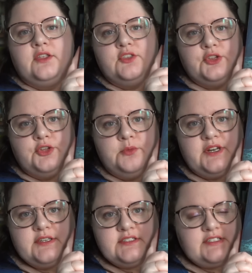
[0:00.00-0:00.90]
The
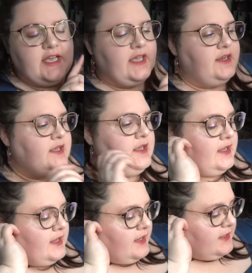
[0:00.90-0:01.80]
Luminous Dead
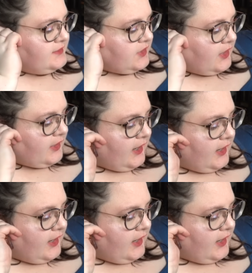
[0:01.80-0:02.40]
is our